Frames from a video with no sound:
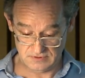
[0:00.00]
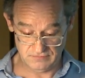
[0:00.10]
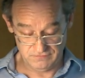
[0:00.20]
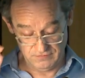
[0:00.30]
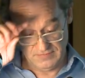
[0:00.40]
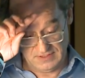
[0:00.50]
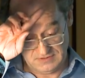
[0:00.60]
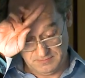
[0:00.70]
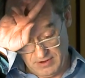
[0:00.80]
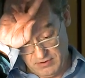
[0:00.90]
and from
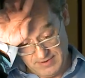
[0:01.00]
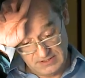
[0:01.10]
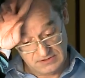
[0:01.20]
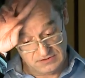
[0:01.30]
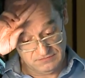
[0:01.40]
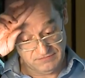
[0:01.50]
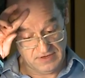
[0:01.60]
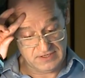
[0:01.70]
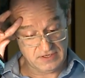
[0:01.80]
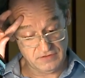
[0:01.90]
experimenters
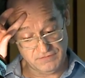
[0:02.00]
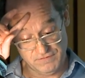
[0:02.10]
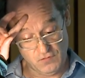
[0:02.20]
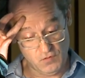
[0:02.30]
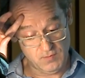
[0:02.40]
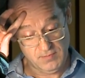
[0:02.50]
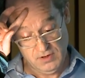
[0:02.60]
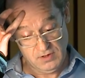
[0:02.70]
finding the form